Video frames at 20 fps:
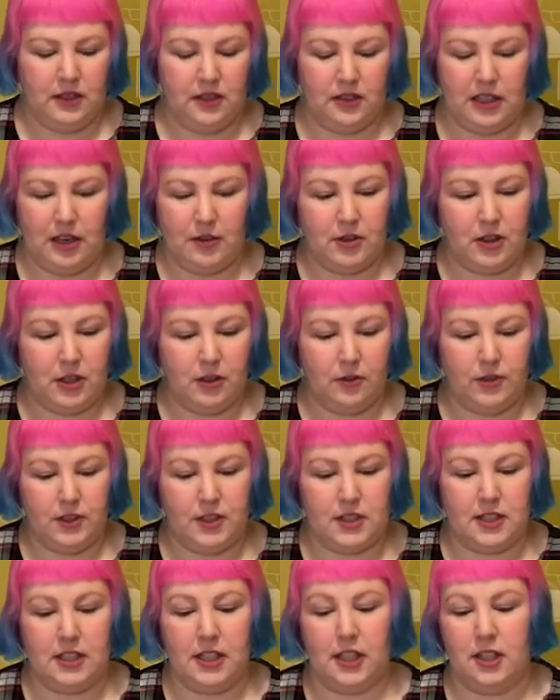Everything
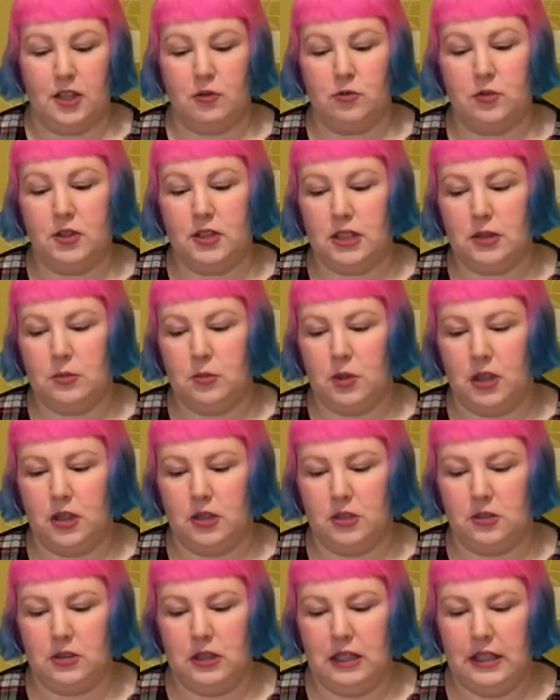fits together really
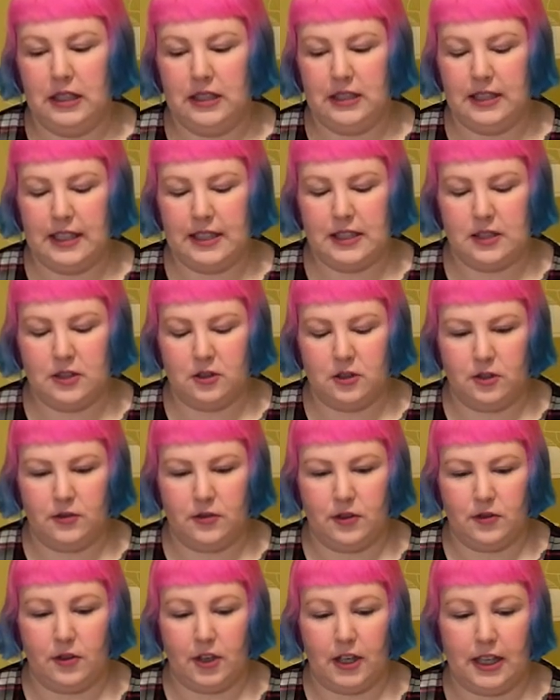well. It's sort of
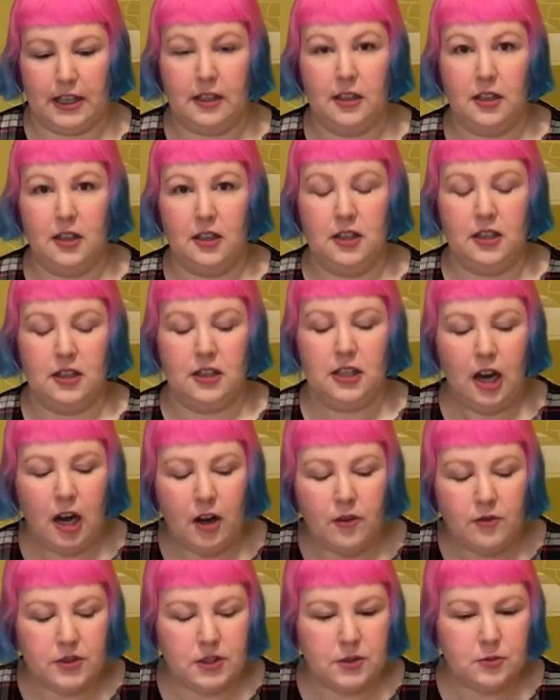a very
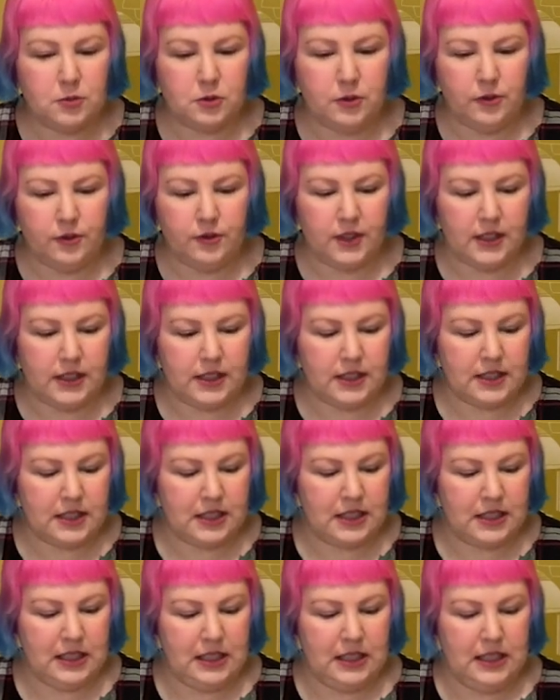comfortable
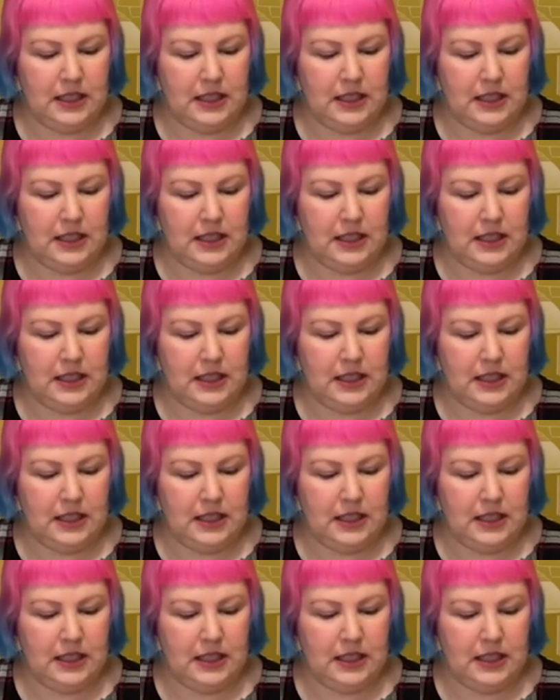fit.